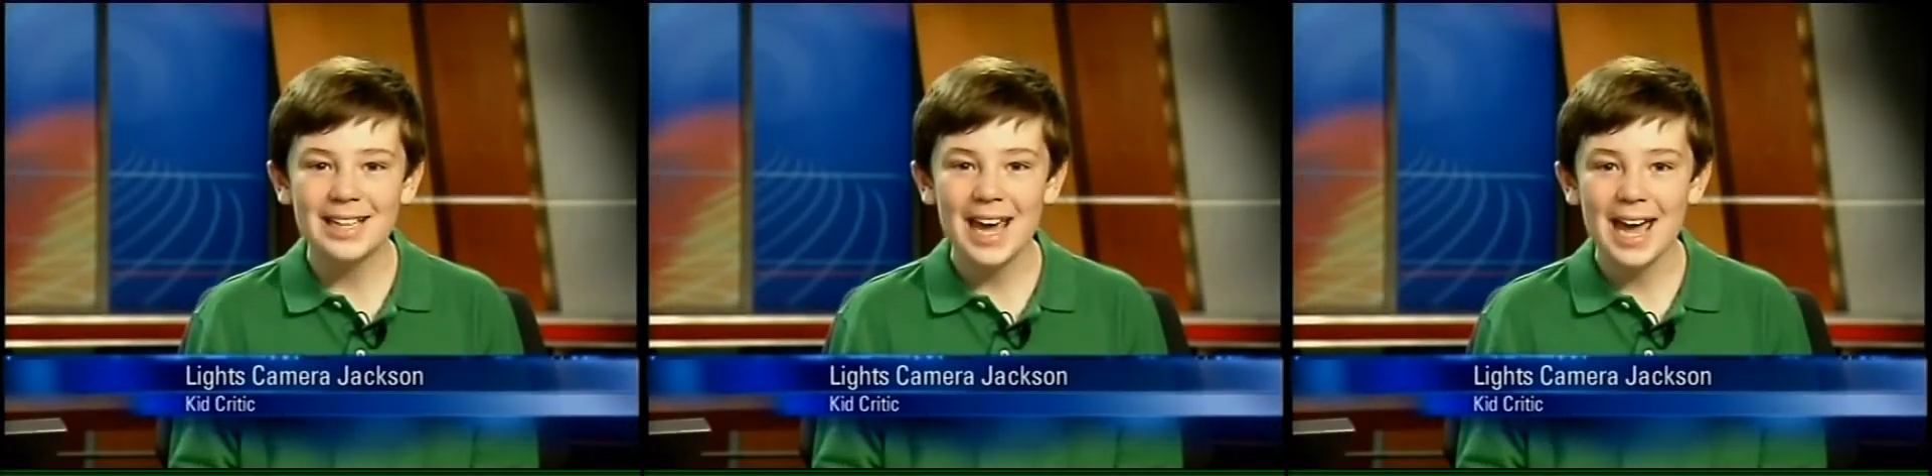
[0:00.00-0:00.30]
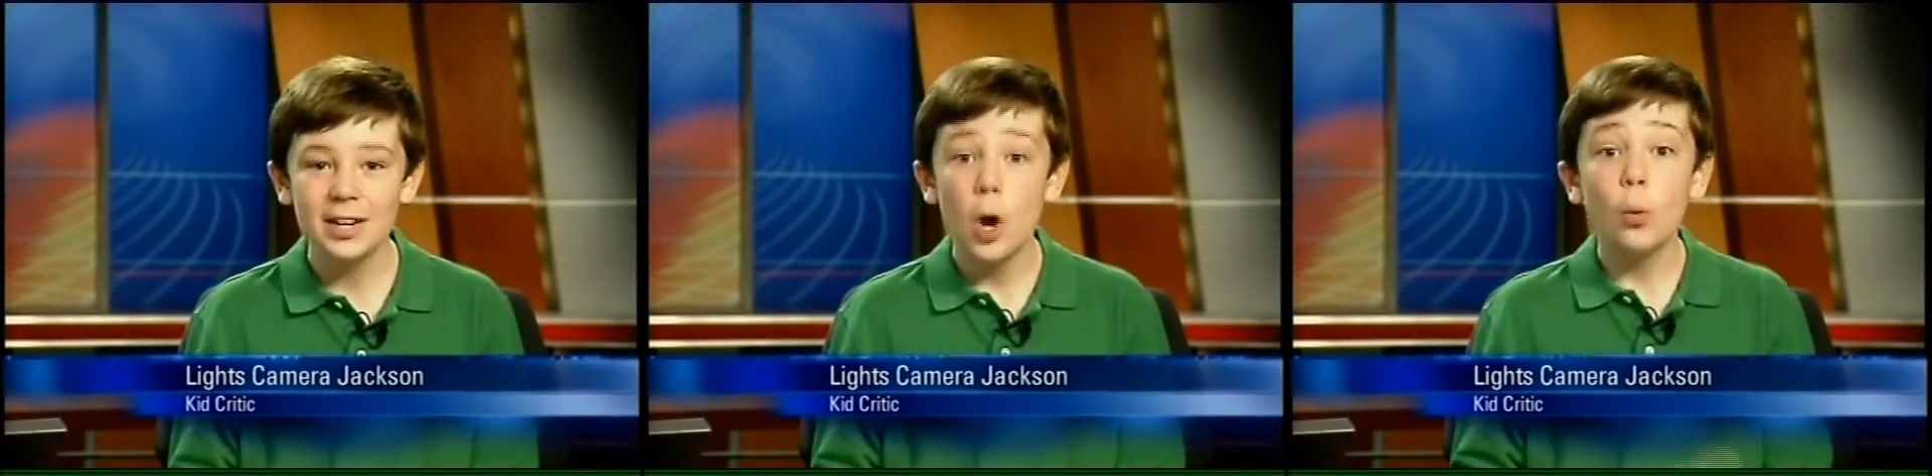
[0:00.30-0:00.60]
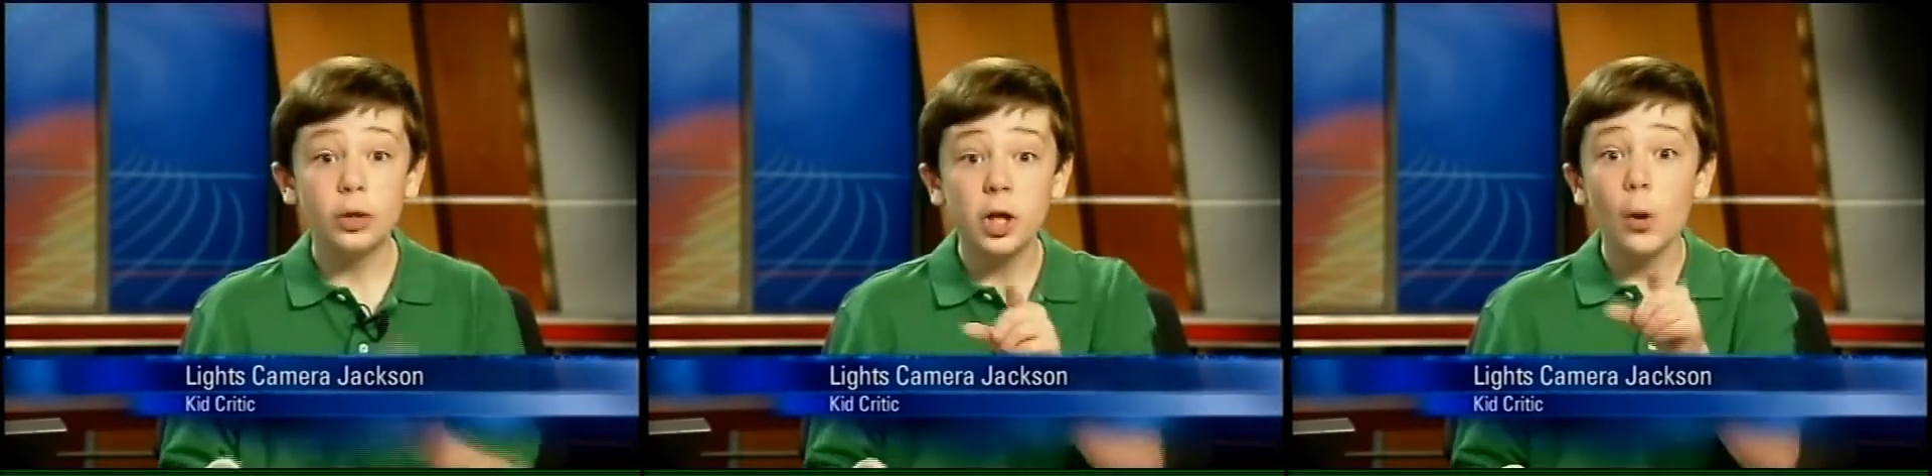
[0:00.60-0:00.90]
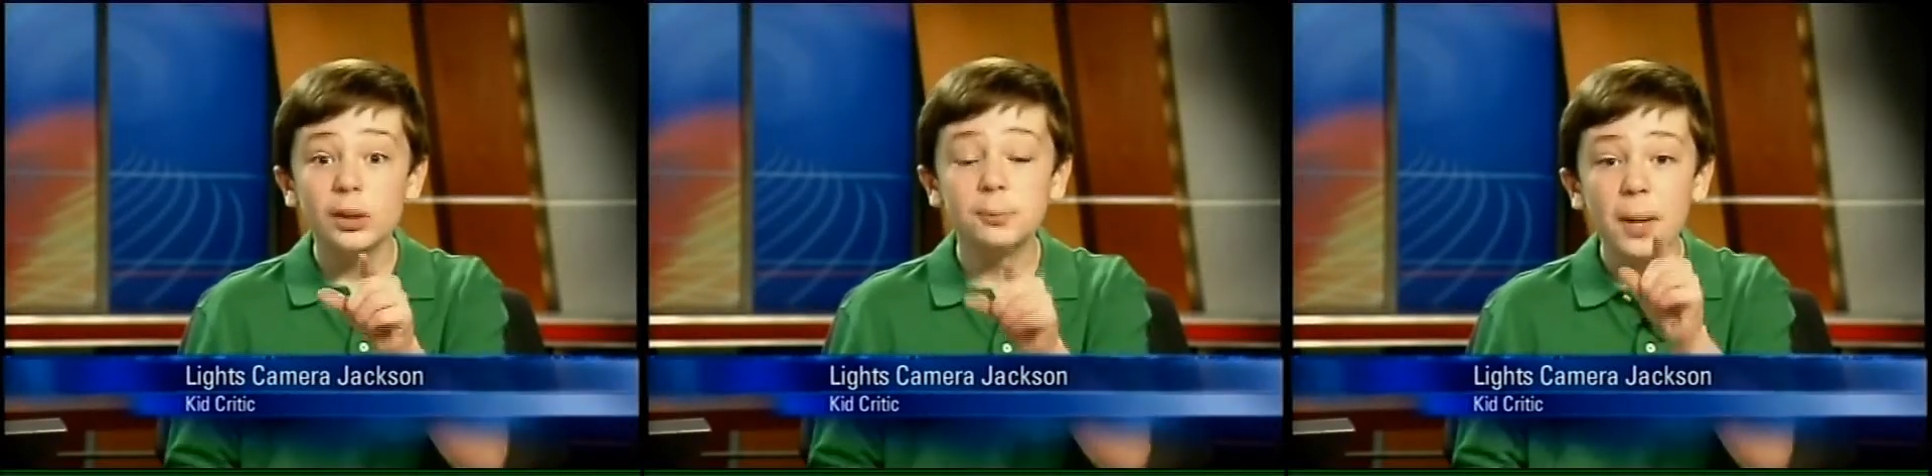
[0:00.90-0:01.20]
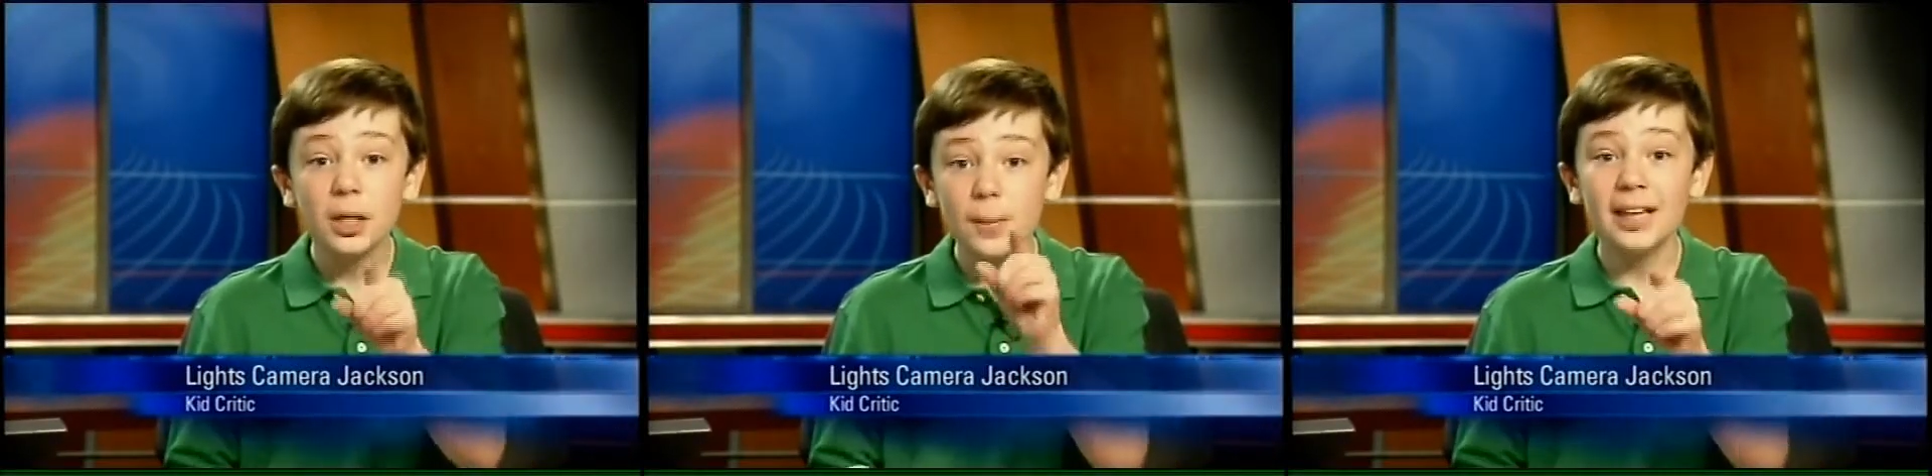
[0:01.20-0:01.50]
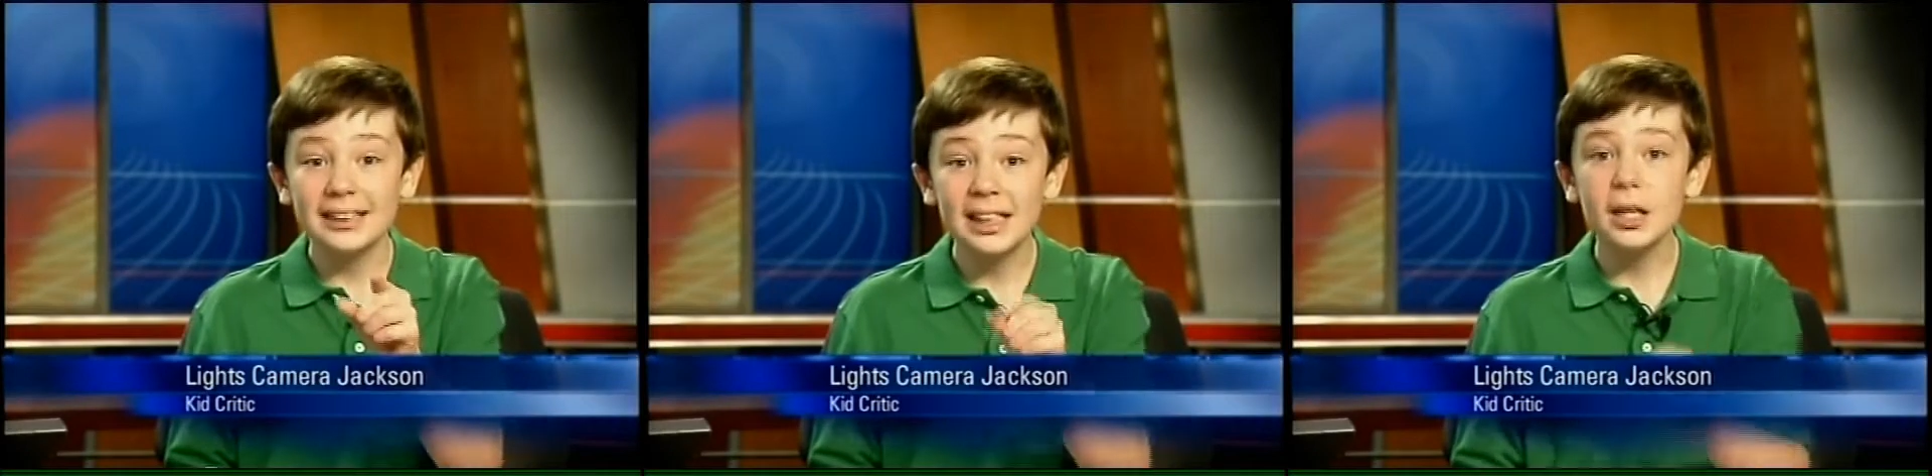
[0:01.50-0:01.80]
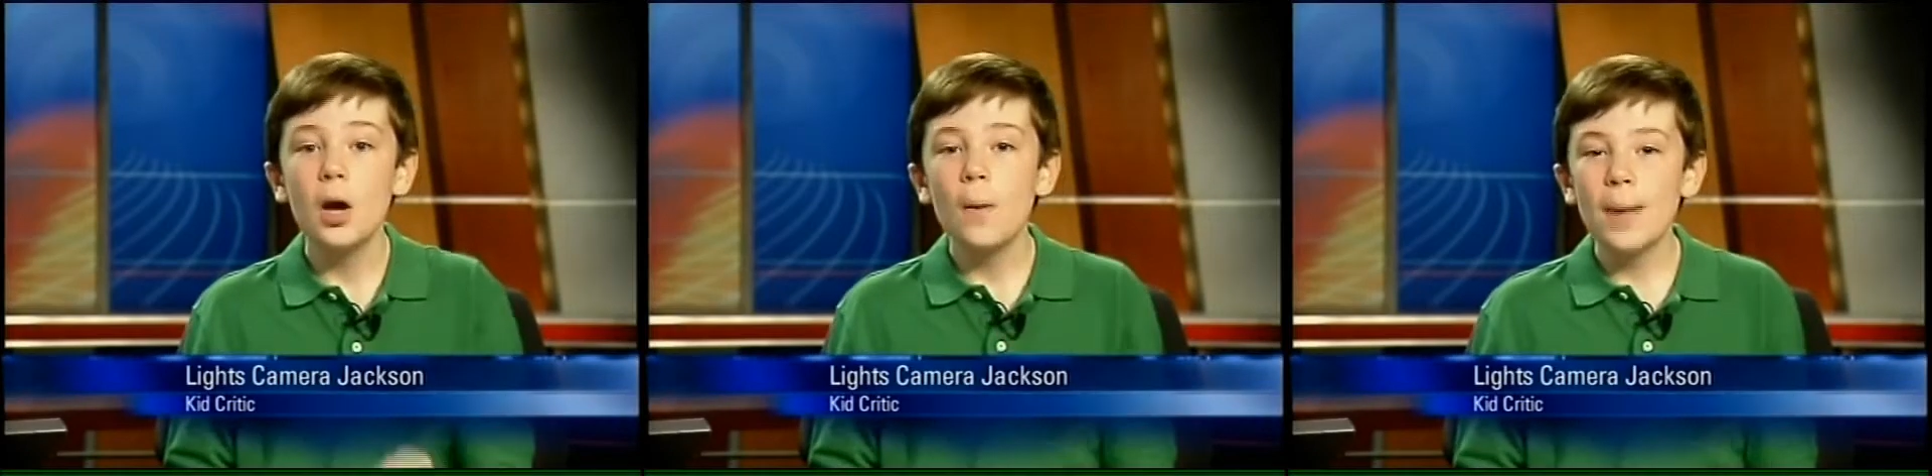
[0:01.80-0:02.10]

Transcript: can. Well, you know what Spider-Man did?